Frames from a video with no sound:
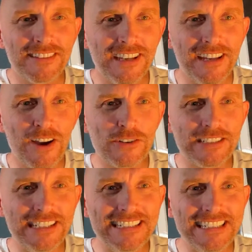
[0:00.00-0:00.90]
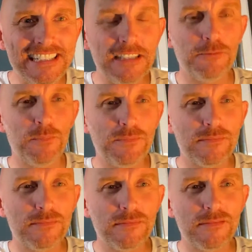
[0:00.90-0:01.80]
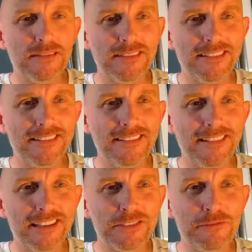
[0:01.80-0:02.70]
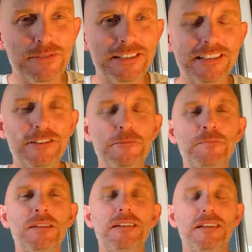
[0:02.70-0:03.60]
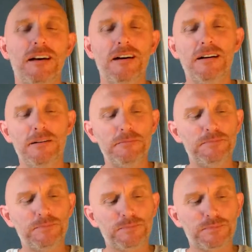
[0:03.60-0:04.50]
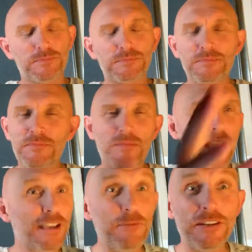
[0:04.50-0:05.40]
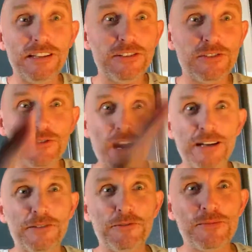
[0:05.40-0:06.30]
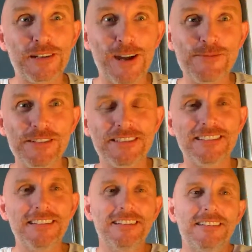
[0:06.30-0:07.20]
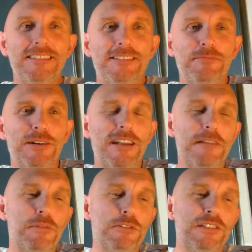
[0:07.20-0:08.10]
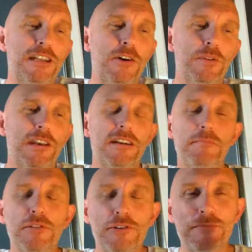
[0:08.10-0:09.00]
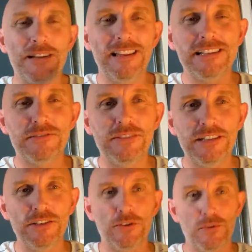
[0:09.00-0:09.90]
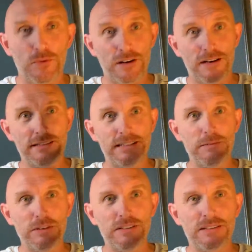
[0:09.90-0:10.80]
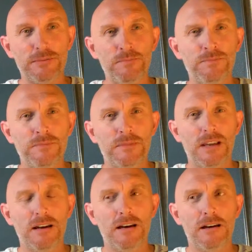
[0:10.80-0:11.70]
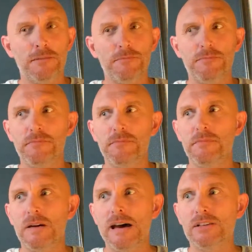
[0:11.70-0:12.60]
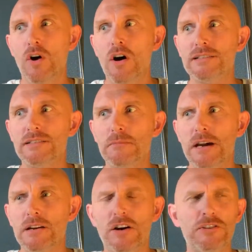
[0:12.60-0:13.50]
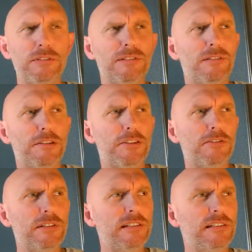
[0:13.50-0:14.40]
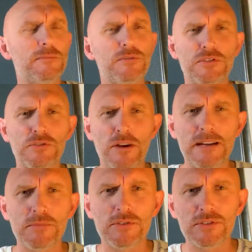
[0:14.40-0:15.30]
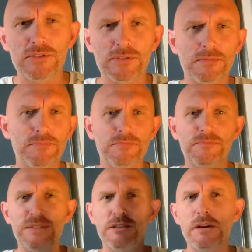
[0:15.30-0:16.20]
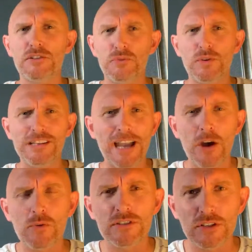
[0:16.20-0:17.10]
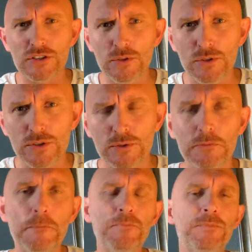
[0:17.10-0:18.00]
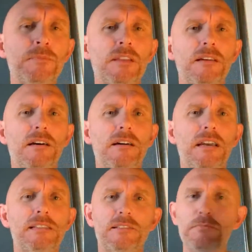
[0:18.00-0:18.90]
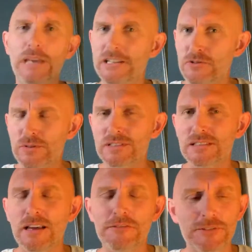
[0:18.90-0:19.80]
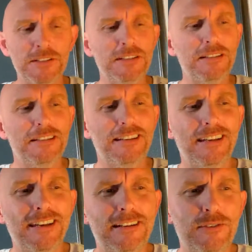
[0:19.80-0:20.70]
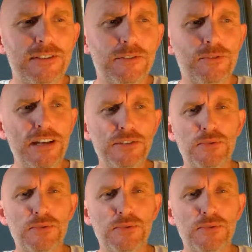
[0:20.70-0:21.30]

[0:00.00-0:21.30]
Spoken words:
hey RTD, thanks for being here. I keep getting distracted from the comments, but I posted how when I uploaded my last video, the one on demons, I lost about 130 subscribers in about 20 hours on YouTube, and some patrons left. And I was like, well, that's